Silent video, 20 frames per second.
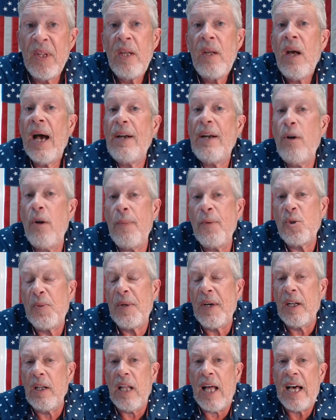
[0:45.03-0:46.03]
I know there's been a
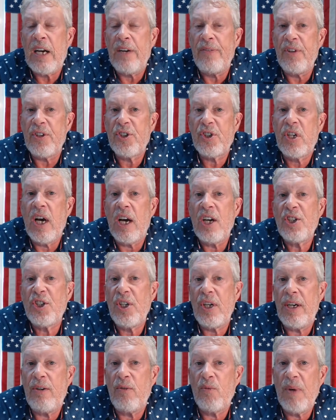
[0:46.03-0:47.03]
lot of discussion
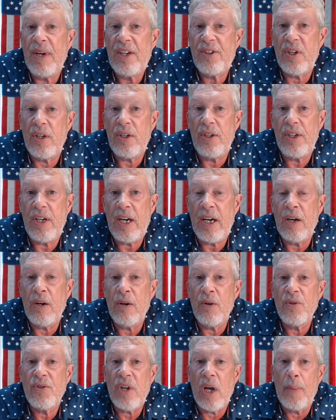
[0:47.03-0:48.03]
in recent
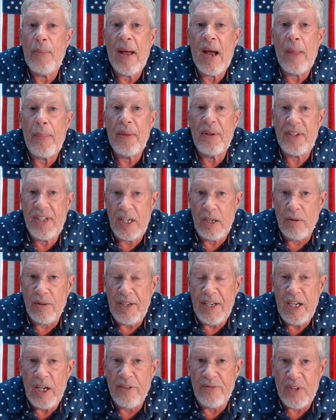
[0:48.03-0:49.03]
years about the
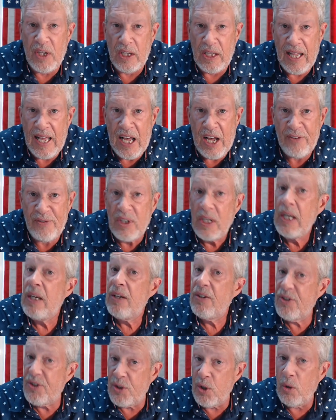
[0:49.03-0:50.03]
tyranny of the left,
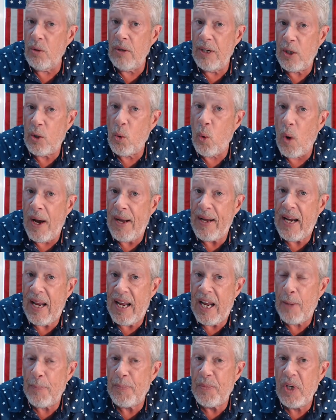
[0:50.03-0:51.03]
certainly quite
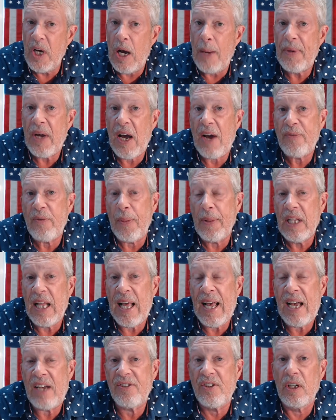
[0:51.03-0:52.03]
amped up after the
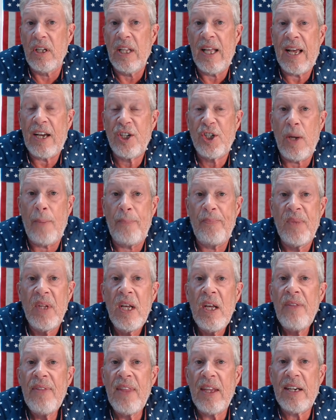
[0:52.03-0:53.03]
last election
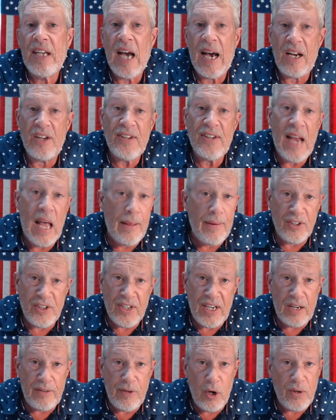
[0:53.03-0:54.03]
that got us
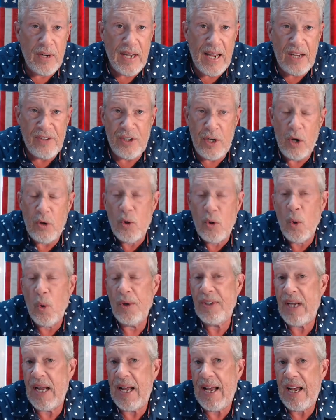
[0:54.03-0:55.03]
Alexandria
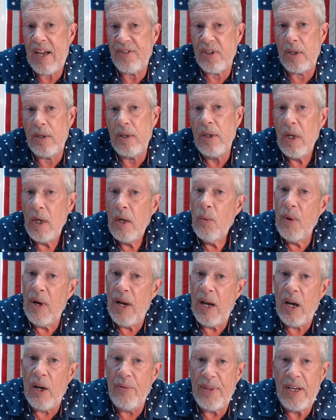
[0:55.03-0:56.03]
Ocasio-Cortez and,
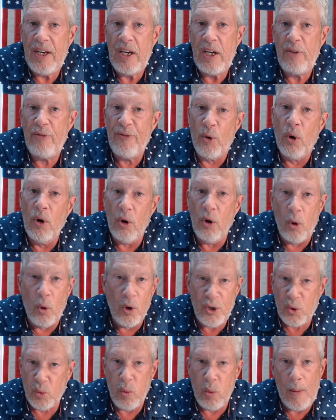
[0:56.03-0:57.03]
well, the four
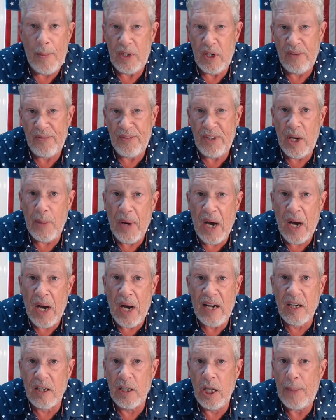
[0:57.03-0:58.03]
horsewomen of the
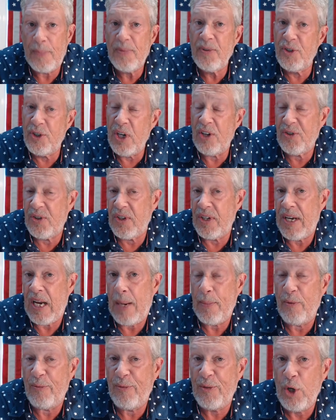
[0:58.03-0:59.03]
apocalypse, just to
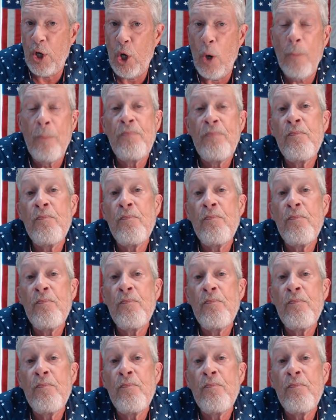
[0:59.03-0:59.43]
name a few.